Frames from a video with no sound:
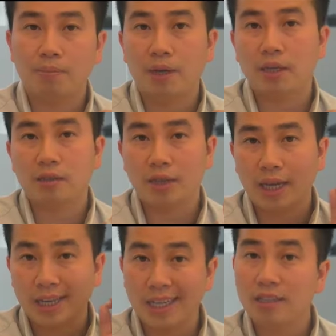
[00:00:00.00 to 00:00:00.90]
button to
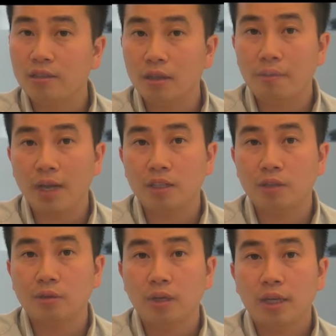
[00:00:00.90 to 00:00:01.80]
get into the
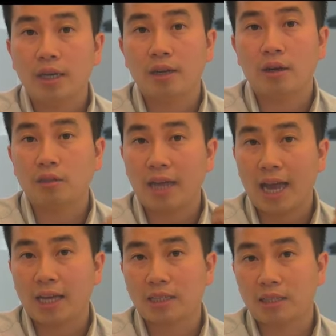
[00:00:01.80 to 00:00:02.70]
menu. It also
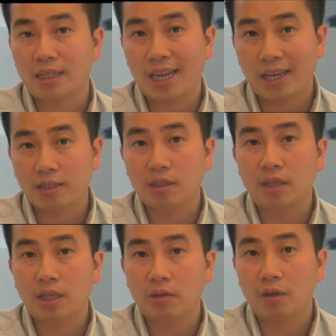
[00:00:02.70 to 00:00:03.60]
acts as the enter
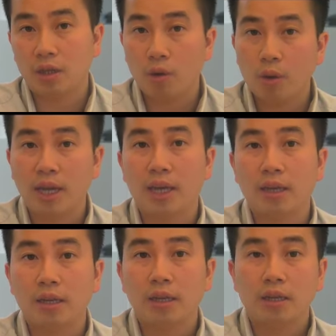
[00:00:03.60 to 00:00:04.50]
key or the
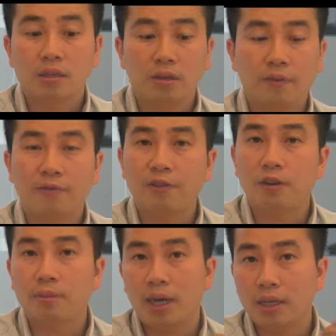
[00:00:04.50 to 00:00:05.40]
OK to
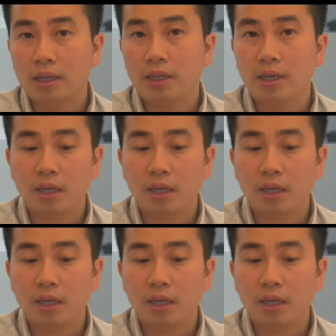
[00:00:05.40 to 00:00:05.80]
confirm any